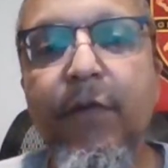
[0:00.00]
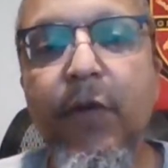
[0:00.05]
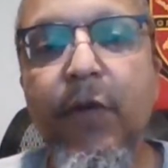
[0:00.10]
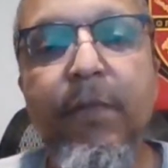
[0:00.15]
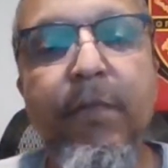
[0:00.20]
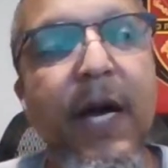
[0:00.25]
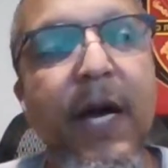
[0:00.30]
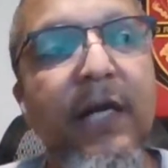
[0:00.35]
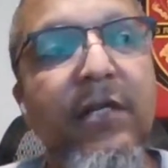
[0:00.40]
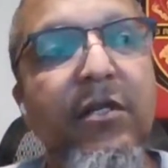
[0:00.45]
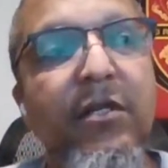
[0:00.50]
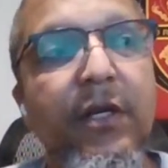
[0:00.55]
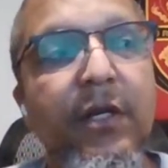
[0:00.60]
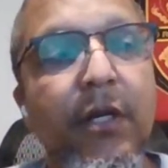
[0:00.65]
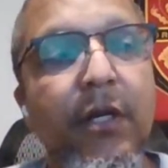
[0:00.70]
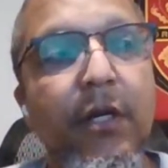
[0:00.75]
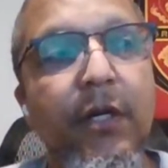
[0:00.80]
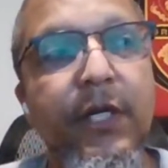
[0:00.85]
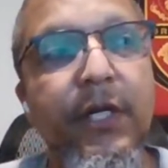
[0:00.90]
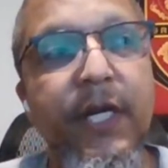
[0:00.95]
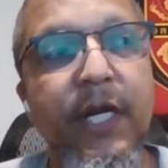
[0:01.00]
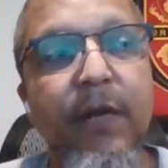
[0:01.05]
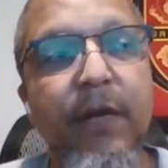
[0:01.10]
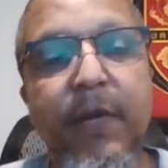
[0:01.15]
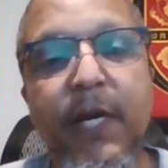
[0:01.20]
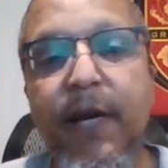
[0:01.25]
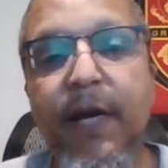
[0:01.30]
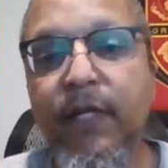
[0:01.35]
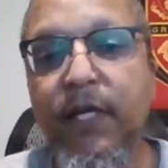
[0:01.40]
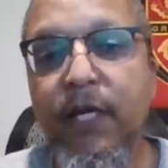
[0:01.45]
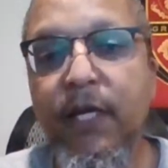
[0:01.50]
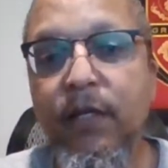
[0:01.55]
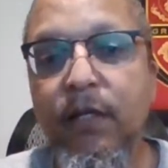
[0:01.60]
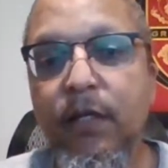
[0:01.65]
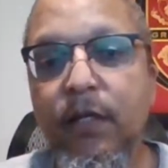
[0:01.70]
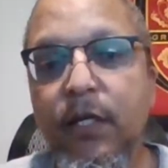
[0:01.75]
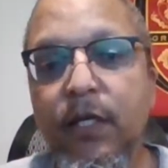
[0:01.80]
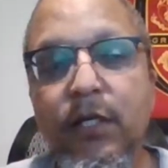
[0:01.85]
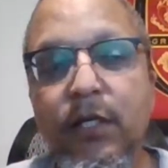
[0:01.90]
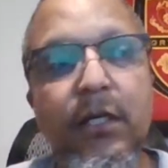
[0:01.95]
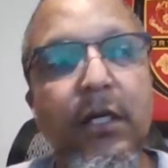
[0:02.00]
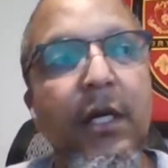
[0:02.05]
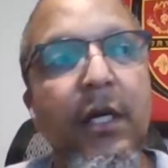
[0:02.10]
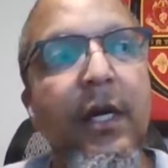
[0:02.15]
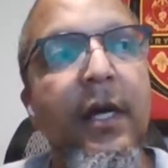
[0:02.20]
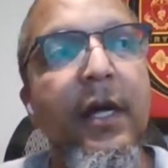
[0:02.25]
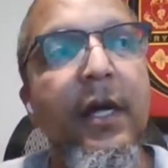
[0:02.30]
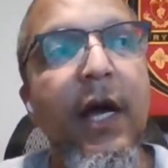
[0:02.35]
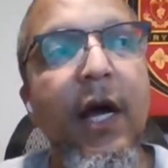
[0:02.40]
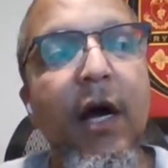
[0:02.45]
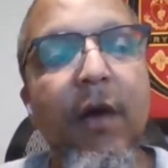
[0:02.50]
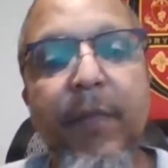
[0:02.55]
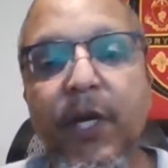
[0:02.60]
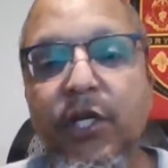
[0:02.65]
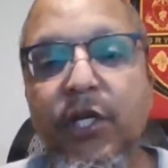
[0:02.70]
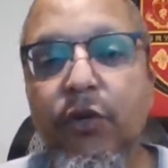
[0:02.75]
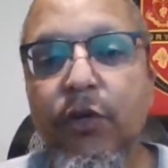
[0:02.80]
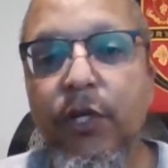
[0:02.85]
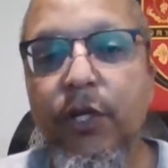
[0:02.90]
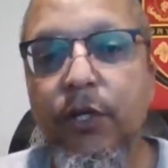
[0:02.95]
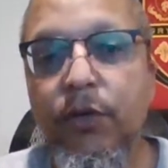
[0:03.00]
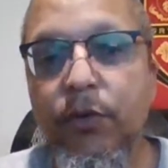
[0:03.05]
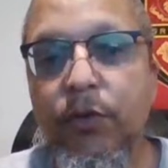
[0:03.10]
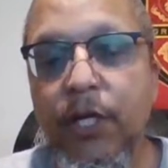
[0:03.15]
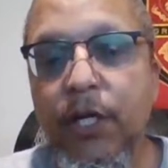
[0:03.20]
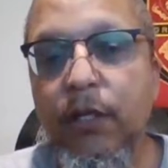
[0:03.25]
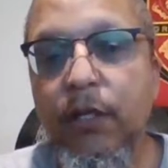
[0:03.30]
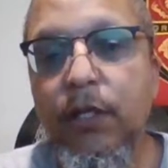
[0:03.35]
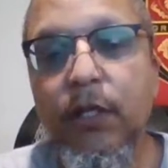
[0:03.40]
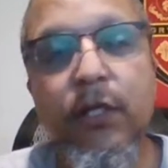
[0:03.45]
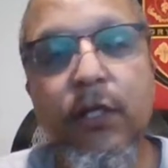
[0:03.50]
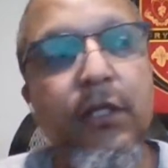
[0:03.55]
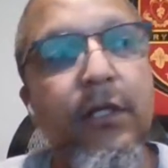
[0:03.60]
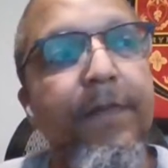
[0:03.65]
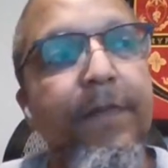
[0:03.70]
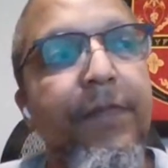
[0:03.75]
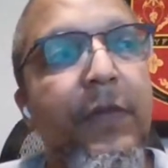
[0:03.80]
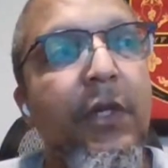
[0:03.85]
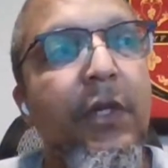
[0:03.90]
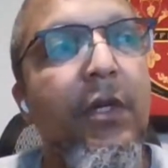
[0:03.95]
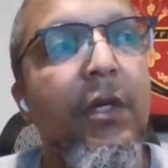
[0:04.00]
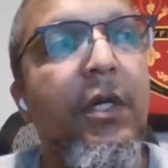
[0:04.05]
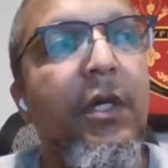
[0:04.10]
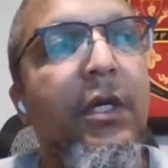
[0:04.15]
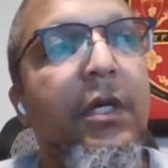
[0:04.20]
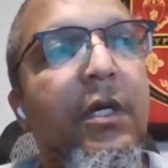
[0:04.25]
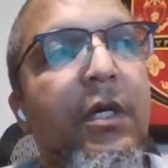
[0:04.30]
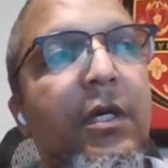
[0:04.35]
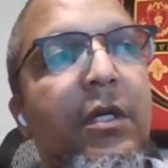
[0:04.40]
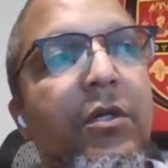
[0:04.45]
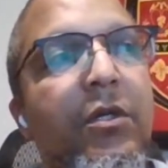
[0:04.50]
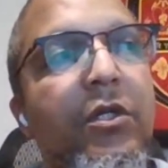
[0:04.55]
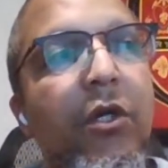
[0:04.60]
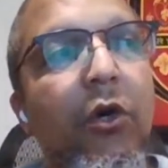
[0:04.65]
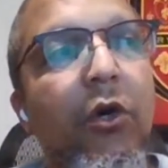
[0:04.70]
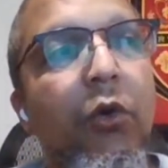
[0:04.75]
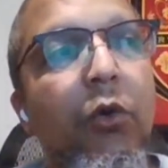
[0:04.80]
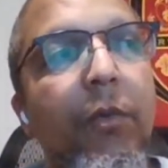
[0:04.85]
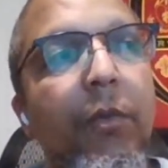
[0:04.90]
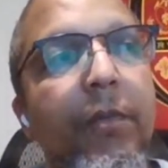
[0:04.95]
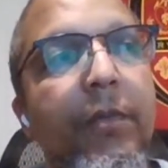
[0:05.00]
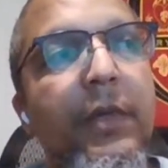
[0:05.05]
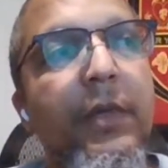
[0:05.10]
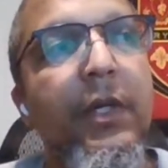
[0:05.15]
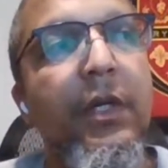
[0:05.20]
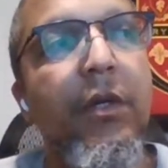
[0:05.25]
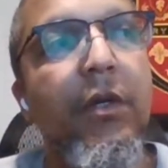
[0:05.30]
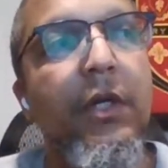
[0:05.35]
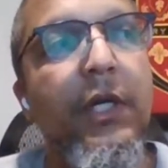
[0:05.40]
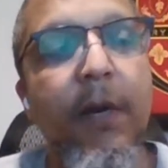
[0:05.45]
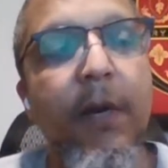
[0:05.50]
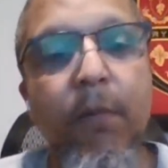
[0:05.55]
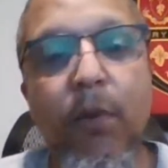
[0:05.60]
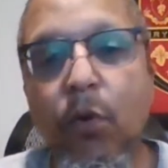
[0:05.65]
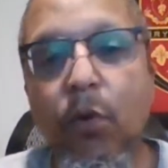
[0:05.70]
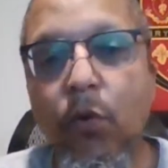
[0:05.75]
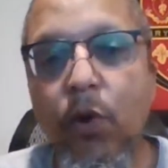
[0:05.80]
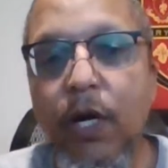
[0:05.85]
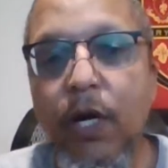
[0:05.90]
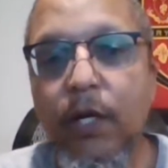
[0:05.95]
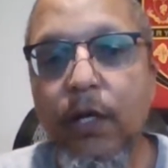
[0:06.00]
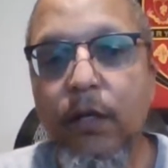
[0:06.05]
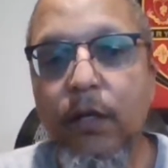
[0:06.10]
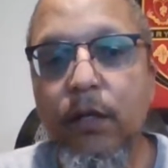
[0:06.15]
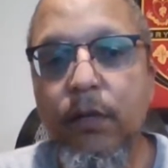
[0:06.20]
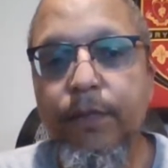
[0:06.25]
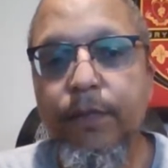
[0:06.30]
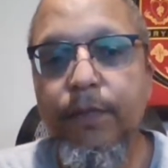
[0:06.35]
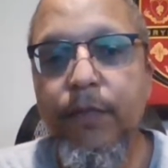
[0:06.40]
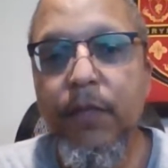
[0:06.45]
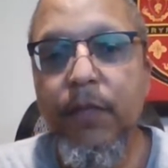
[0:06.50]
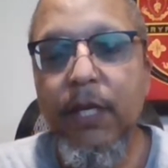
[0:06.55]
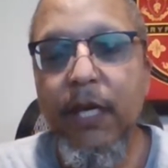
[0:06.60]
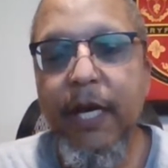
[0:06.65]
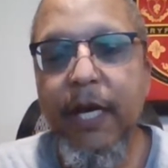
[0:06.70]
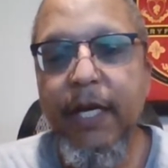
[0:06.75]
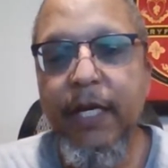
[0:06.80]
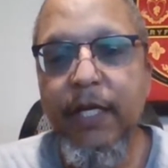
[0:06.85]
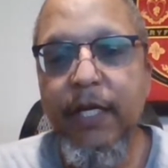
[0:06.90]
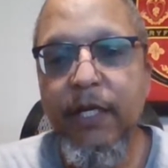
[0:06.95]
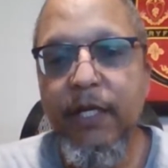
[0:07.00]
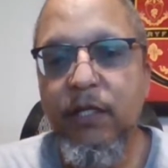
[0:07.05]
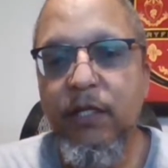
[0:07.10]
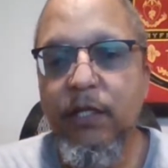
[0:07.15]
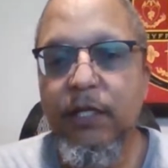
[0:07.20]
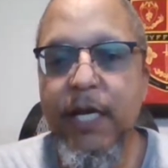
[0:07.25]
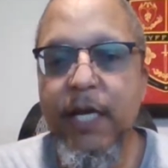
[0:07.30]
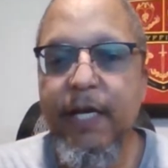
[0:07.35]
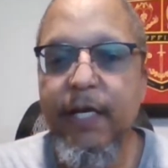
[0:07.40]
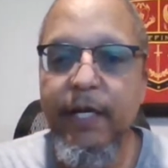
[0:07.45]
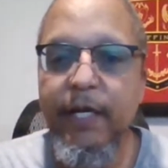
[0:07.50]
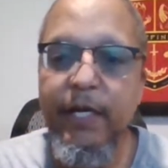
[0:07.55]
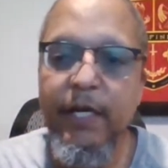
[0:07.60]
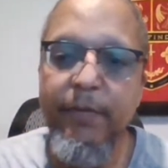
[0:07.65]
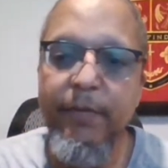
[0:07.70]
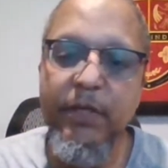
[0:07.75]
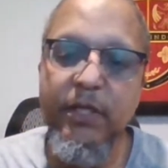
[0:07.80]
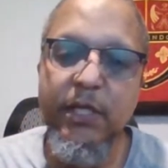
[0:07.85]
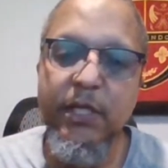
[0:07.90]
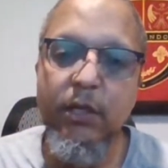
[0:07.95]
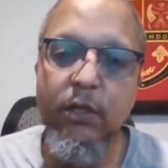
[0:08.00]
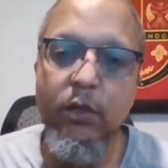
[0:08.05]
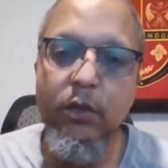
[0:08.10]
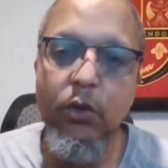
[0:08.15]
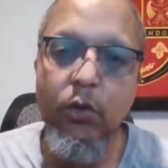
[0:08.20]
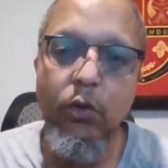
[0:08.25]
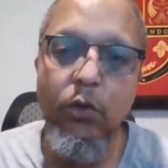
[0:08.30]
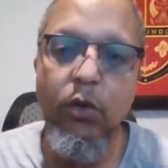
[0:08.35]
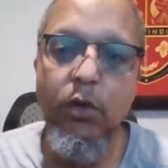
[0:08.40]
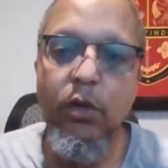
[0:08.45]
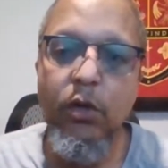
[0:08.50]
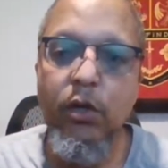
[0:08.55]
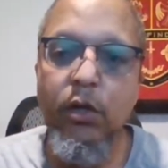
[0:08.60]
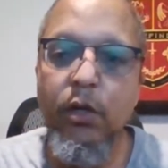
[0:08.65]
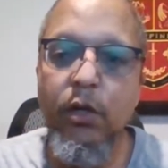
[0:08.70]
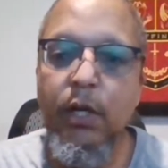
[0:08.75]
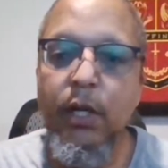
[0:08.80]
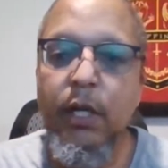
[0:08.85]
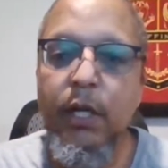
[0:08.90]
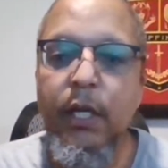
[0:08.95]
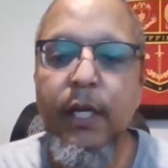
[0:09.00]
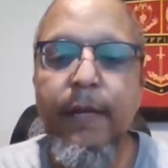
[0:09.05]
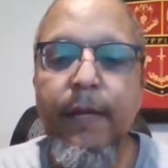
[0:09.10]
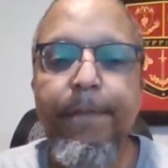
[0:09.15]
if you inbox or DM me at the end of this, I'll make sure that you get this. So, number one, and these are not in any particular order